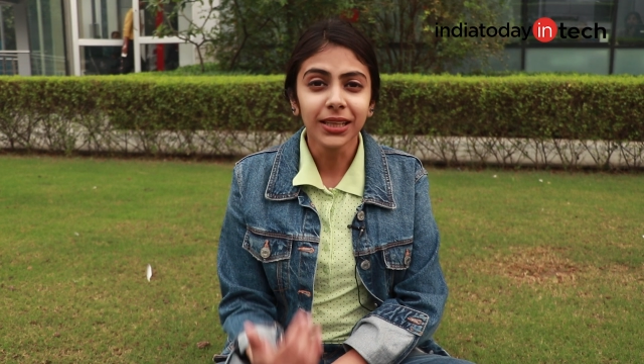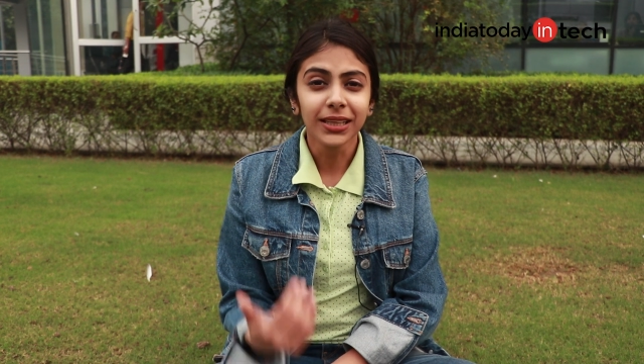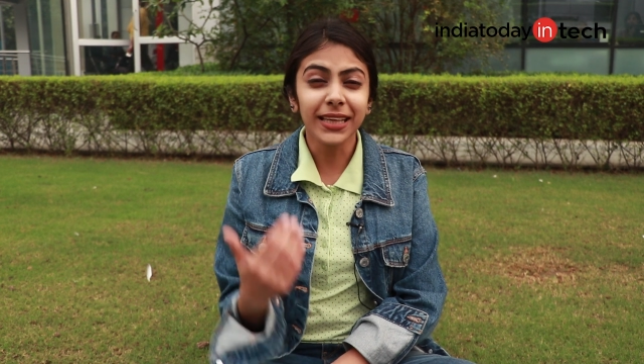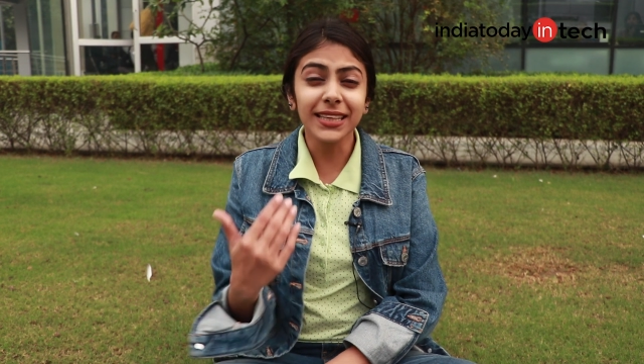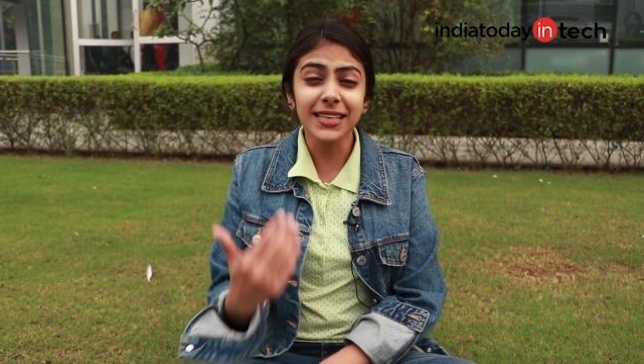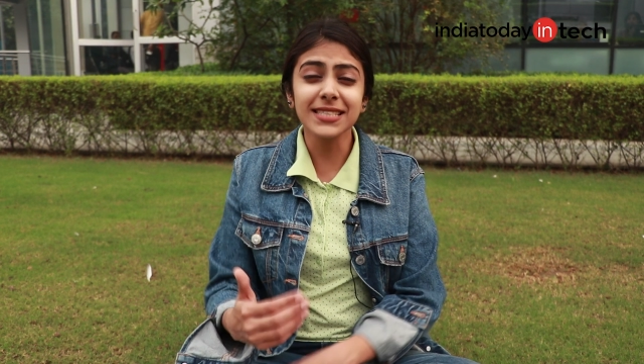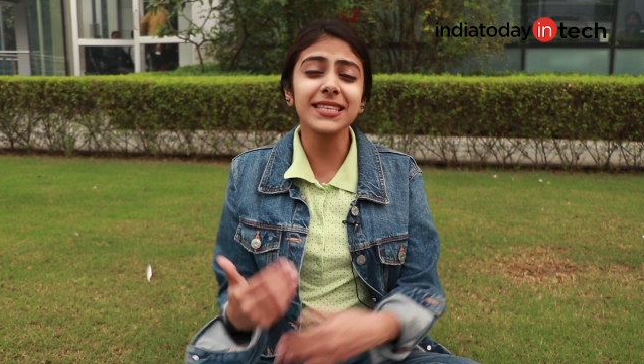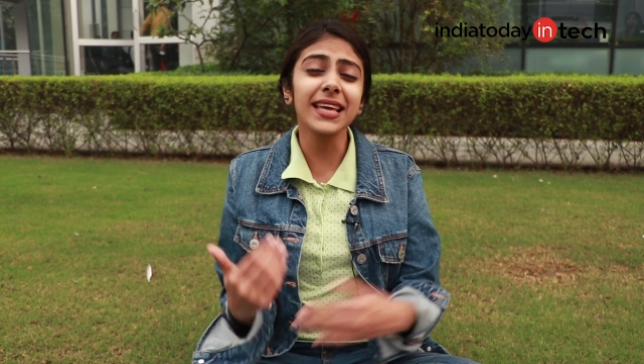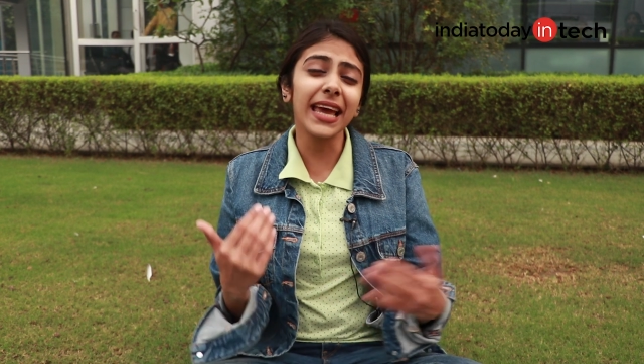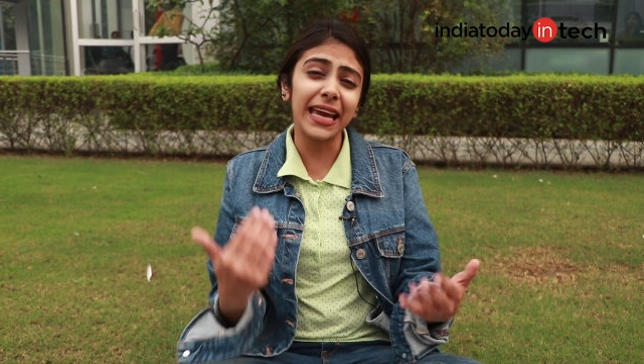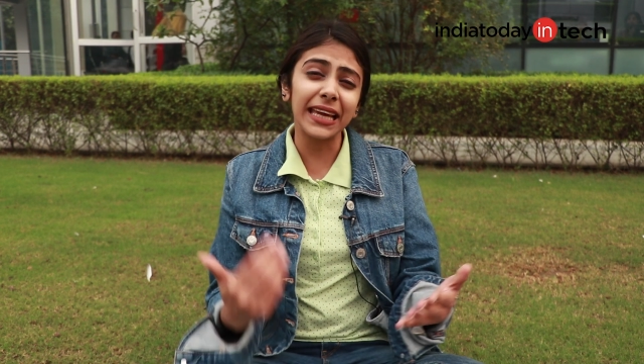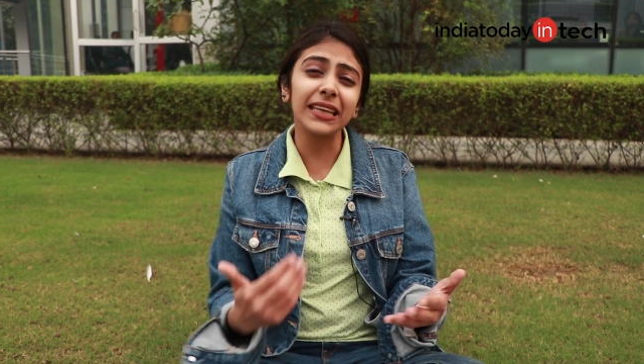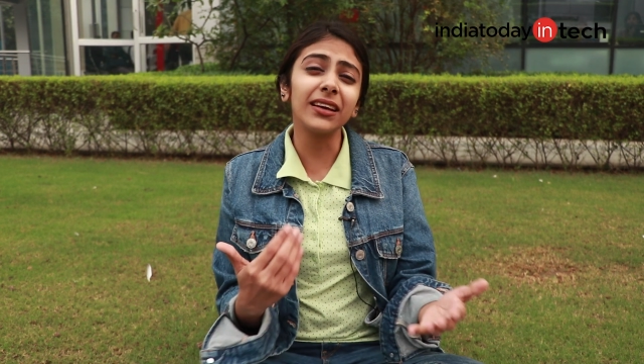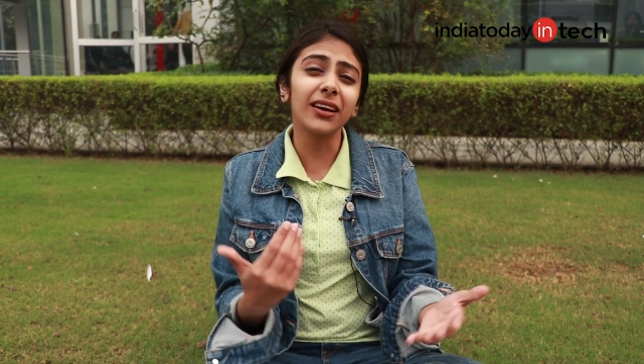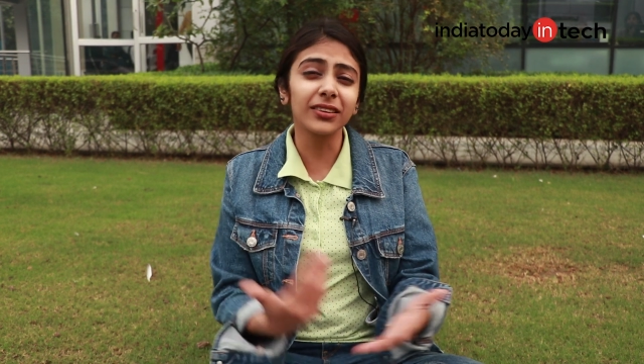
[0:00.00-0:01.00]
Like is there
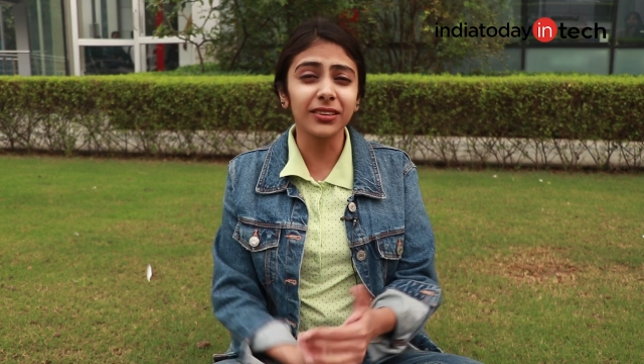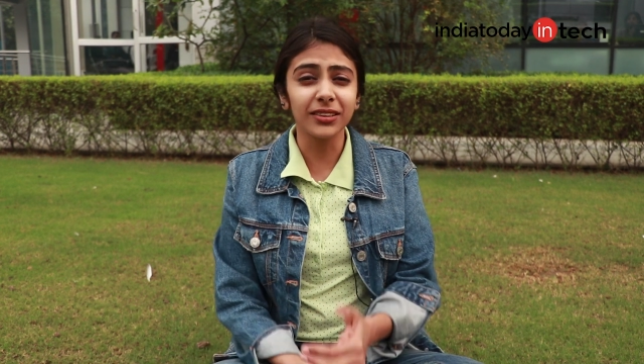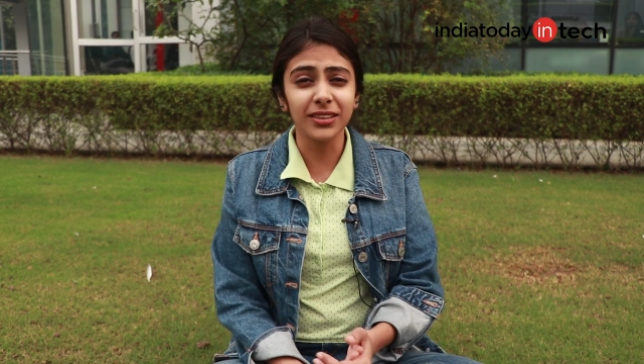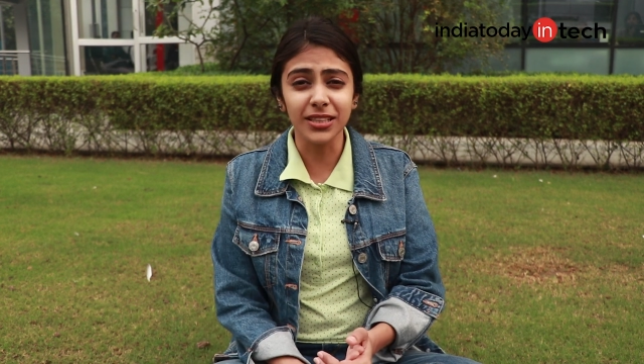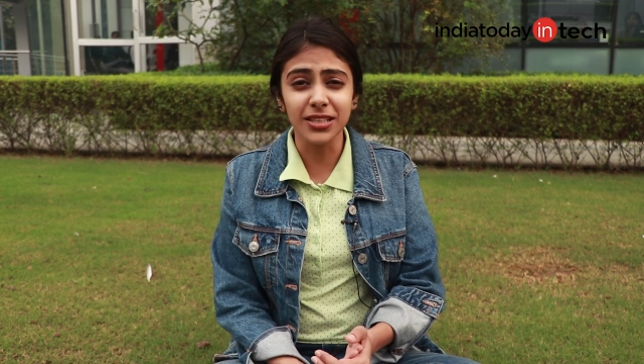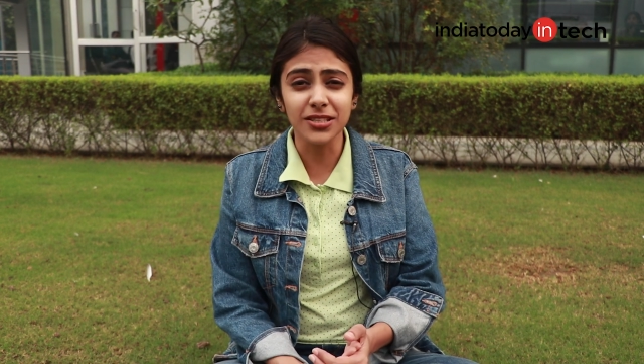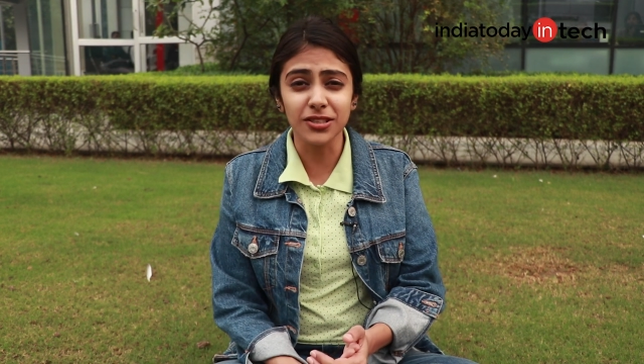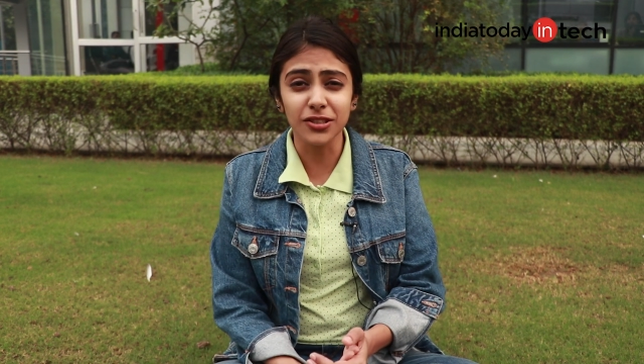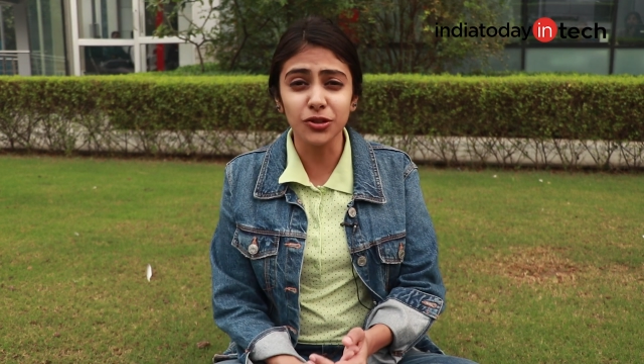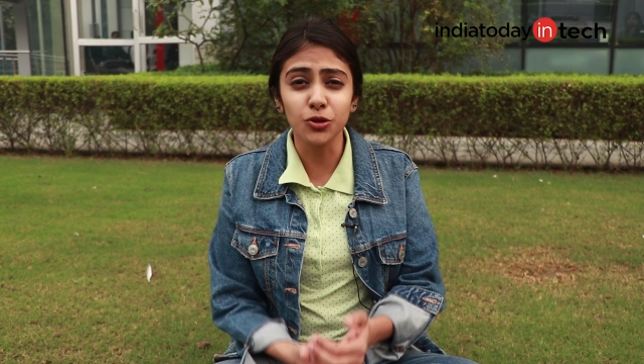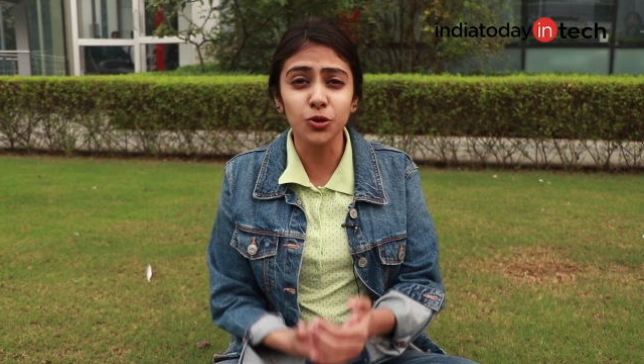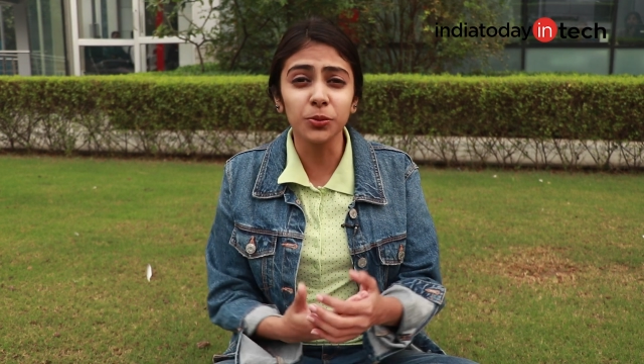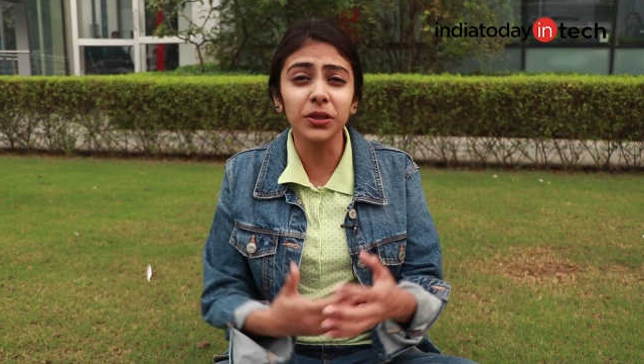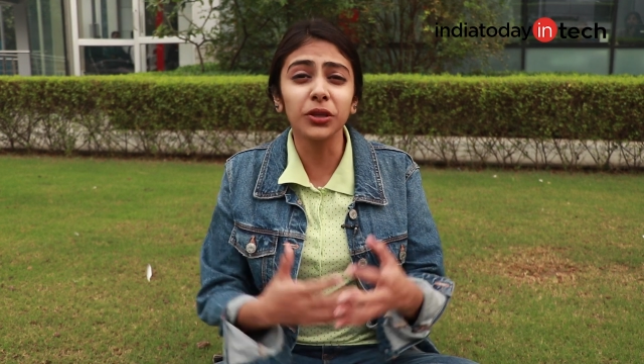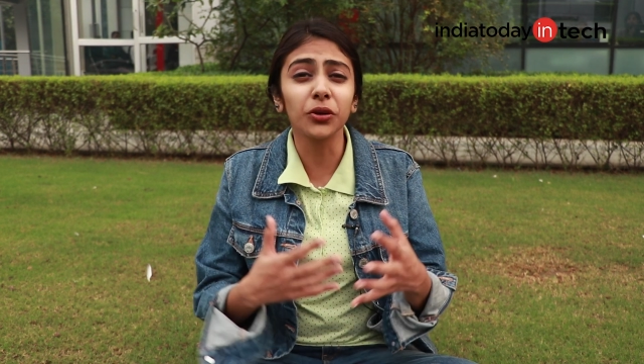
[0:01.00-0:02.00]
any other reason
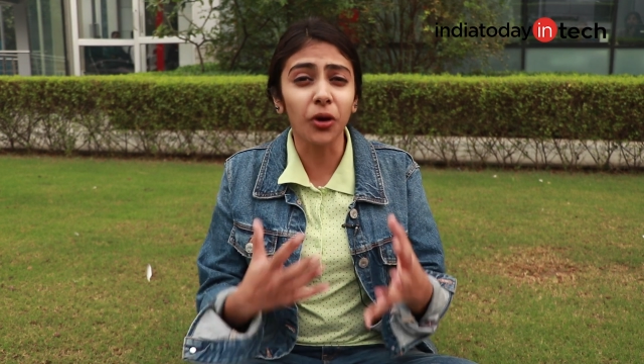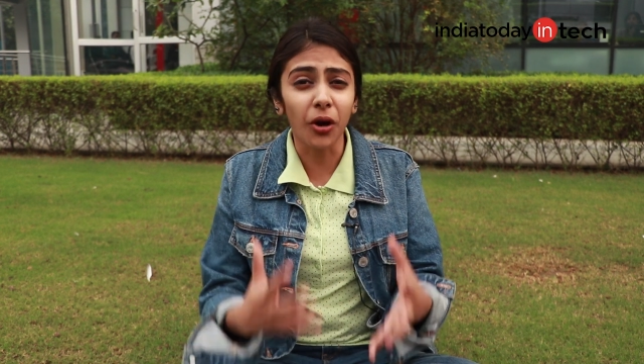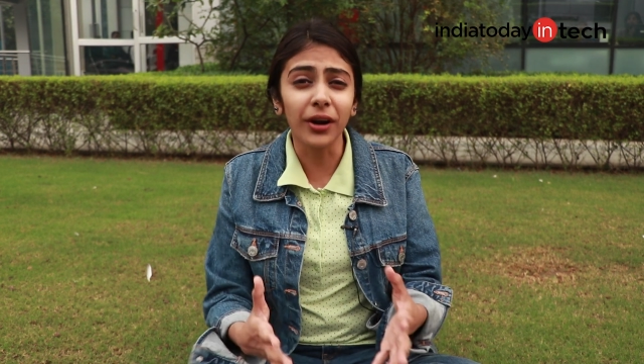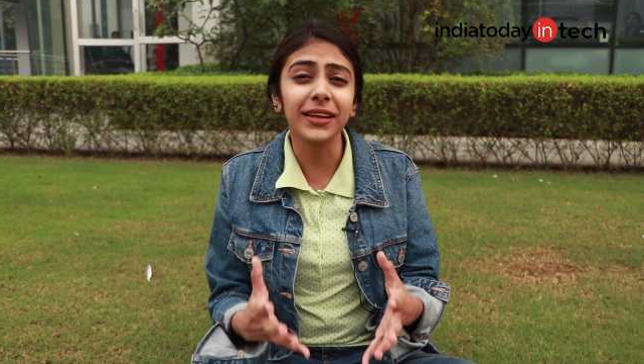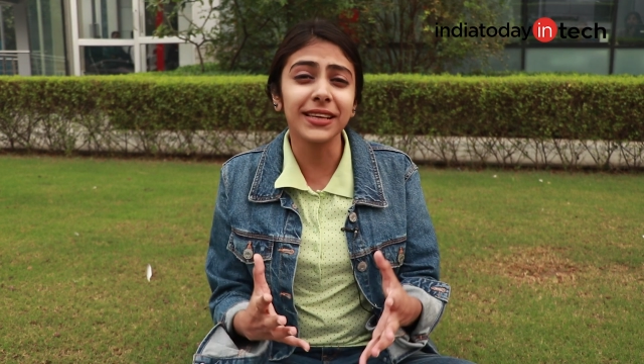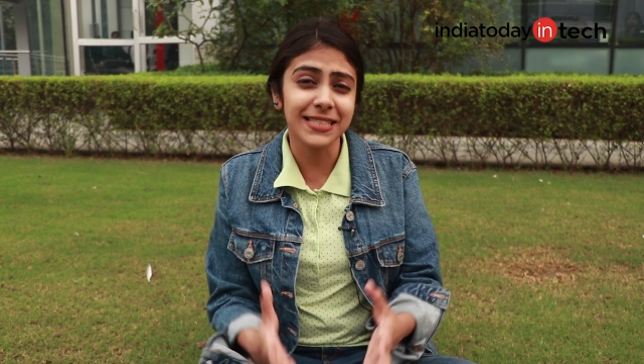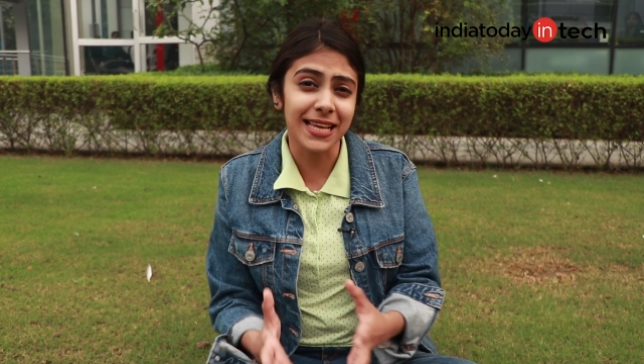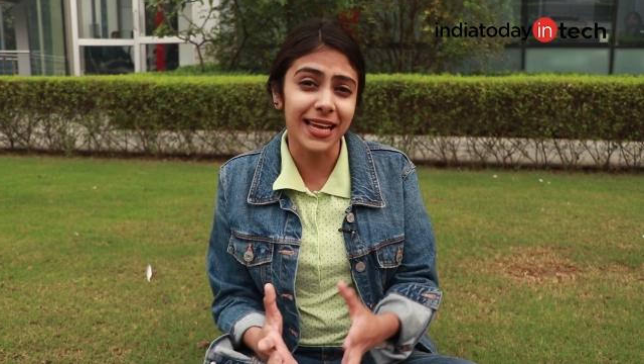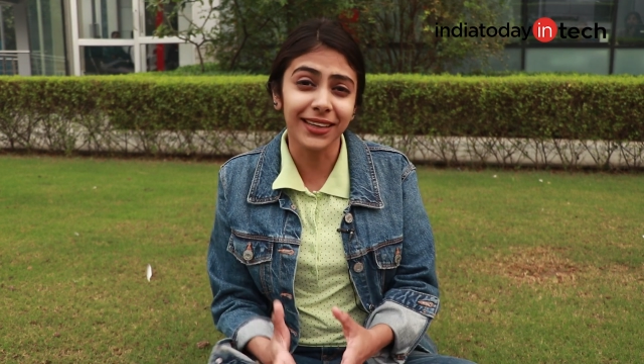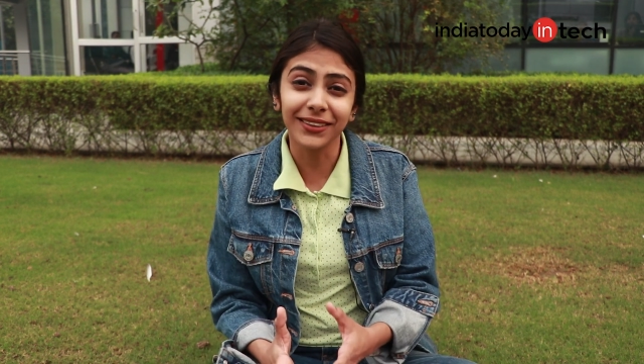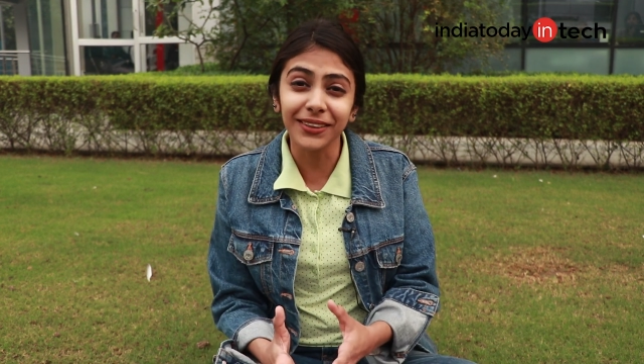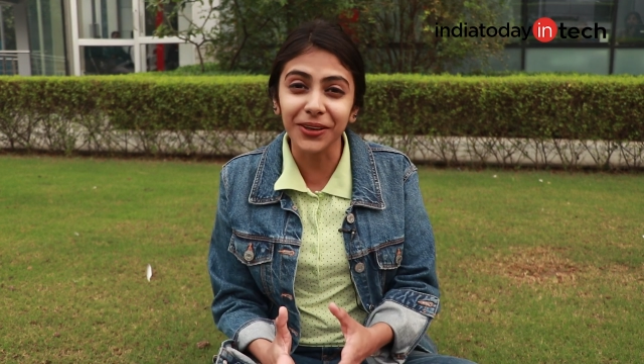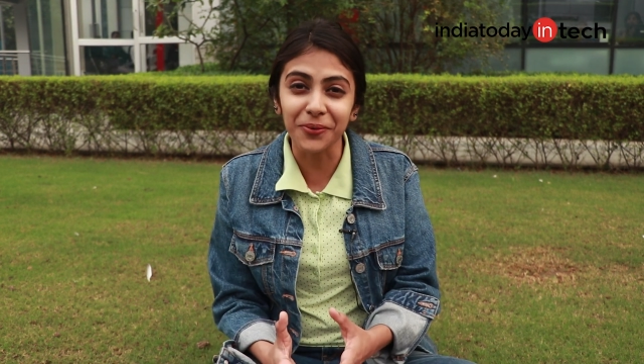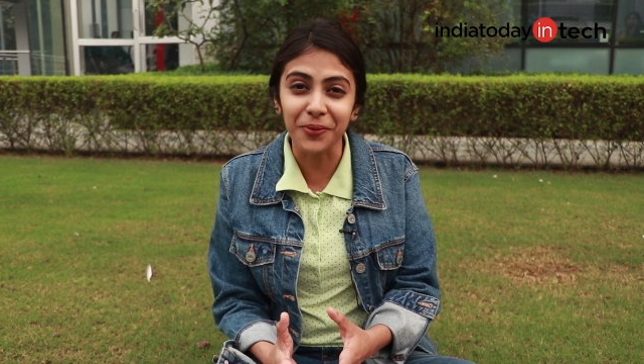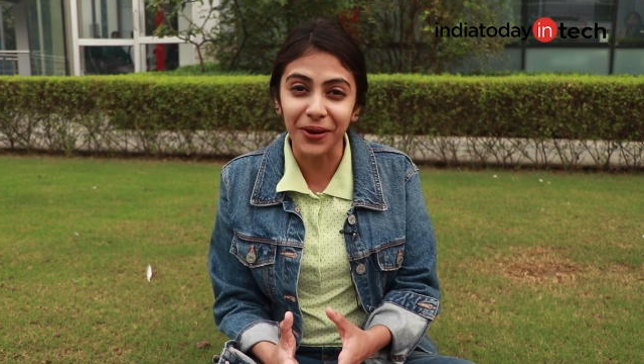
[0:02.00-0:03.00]
to be not
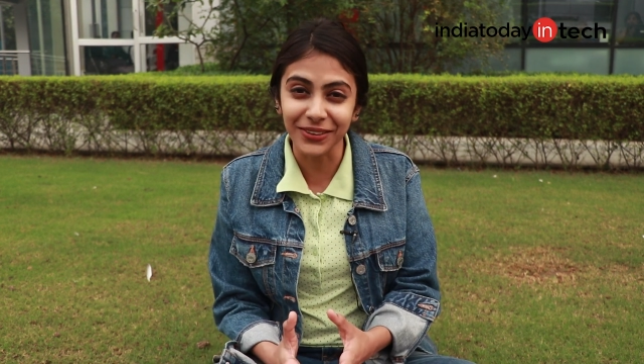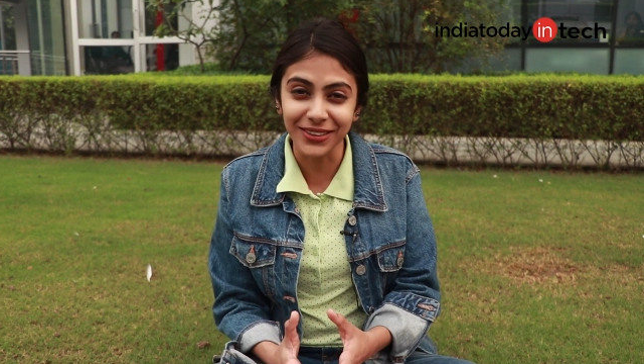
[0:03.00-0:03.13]
excited about